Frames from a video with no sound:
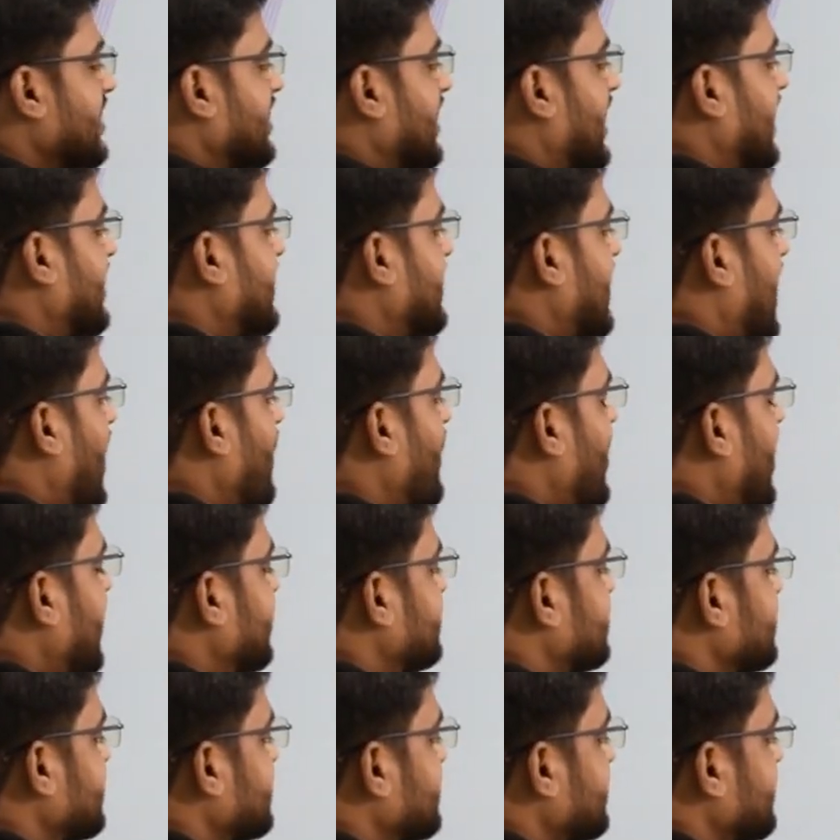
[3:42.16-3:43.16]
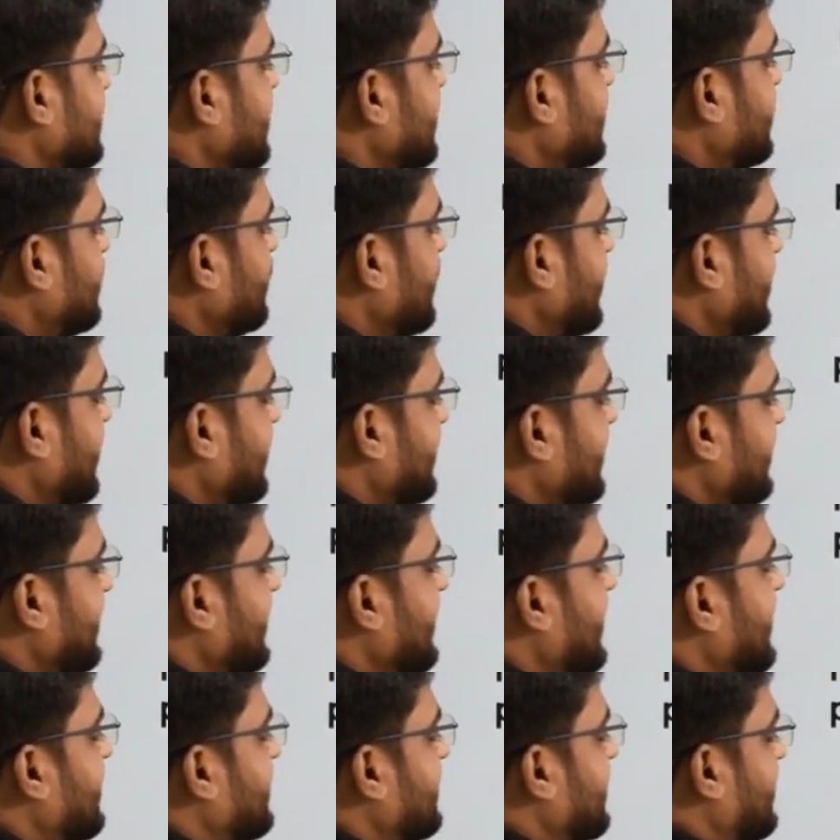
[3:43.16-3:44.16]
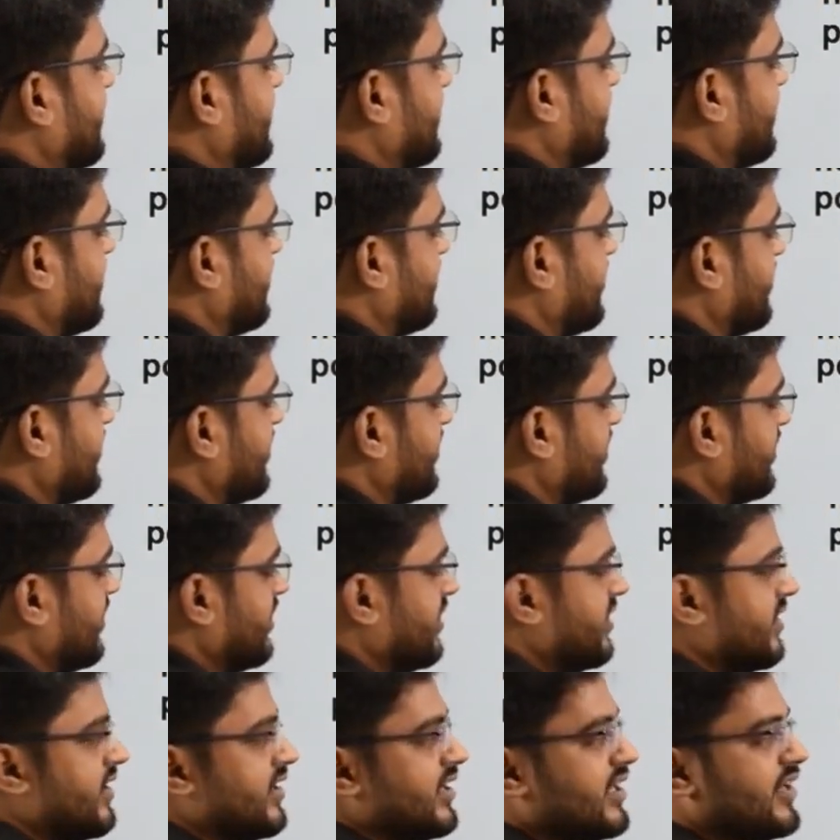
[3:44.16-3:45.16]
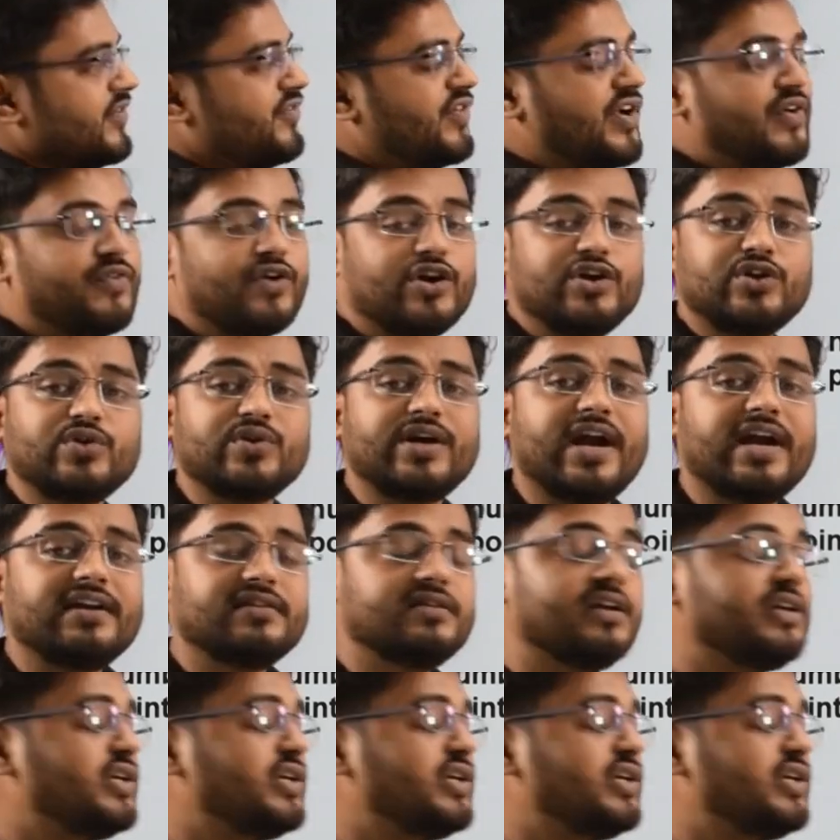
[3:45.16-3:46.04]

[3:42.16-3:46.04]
and now I just need to integrate it. If I want to get the